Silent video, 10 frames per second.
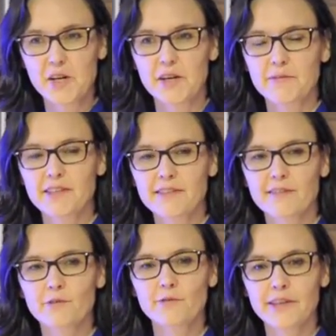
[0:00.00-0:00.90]
If it's
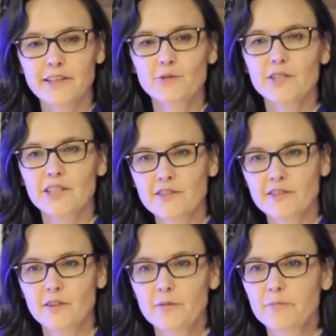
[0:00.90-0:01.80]
a very
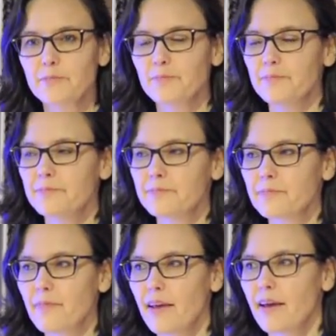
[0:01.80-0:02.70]
traditional,
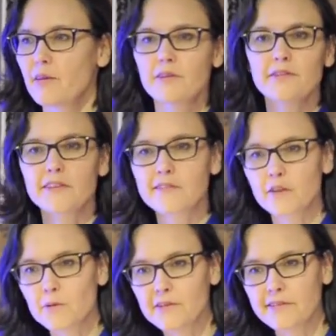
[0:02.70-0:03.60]
there's
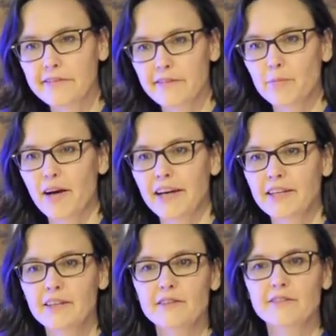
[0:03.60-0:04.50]
insulin resistance behind
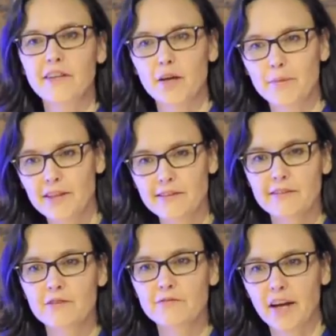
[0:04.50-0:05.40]
it, there's diabetes
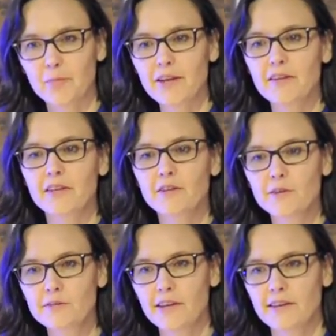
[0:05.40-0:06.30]
in the family, then in
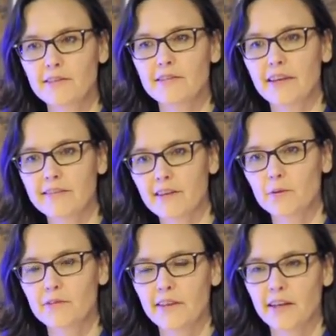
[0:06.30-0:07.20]
those cases, yes, I
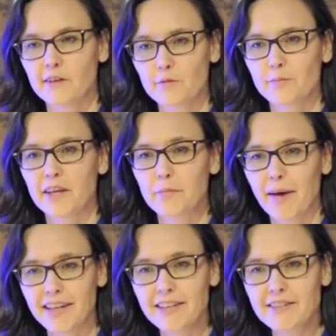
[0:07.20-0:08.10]
would say it's being
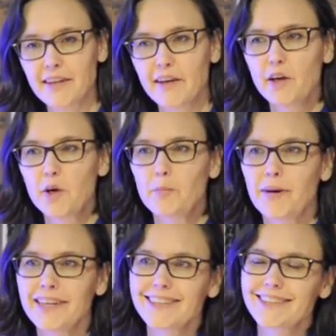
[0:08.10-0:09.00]
managed.
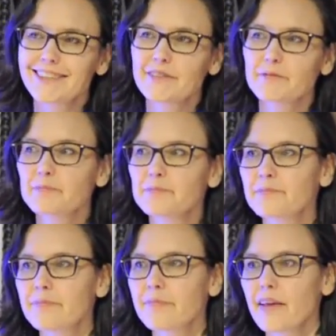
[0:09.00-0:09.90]
But
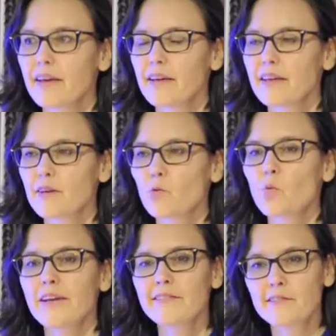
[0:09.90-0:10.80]

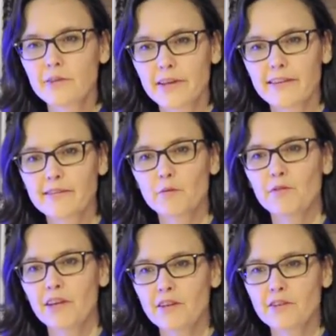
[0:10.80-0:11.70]
once you get some of
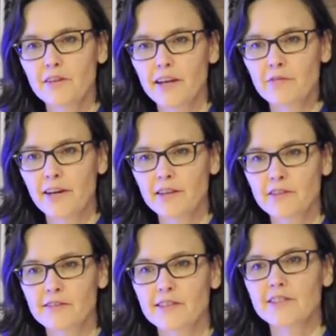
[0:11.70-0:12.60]
the underlying
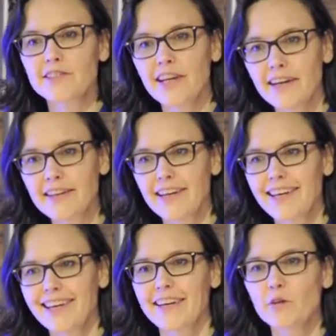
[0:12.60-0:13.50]
factors in check,
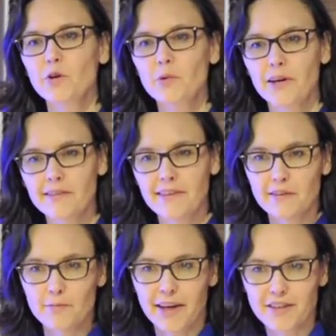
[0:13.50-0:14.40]
it requires
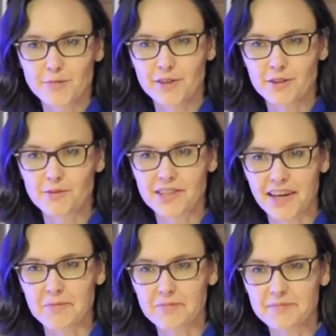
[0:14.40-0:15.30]
less management over
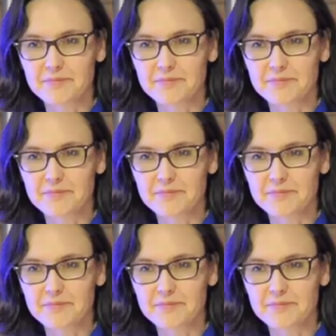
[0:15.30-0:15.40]
time.